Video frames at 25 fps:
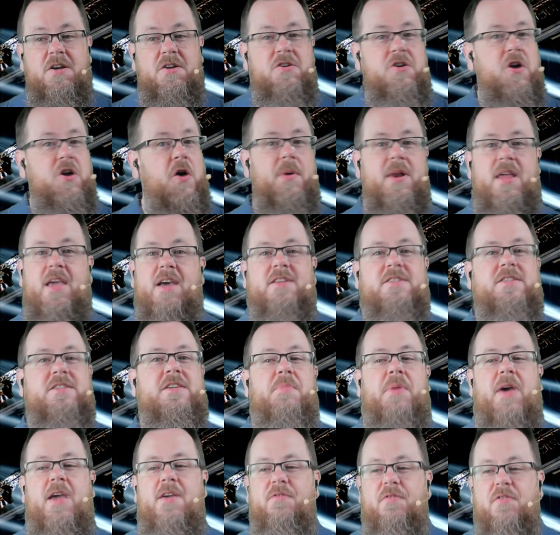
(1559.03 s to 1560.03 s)
Nobody has
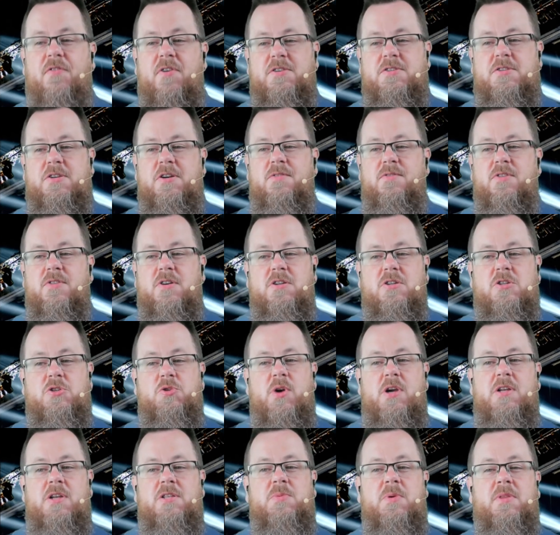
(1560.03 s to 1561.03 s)
to pay for a server to
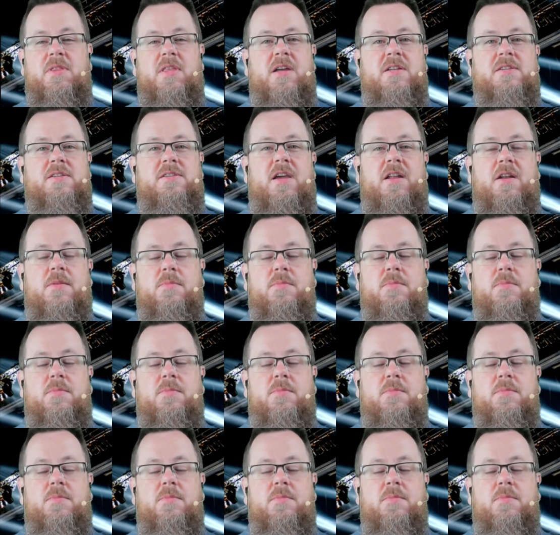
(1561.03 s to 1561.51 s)
transmit that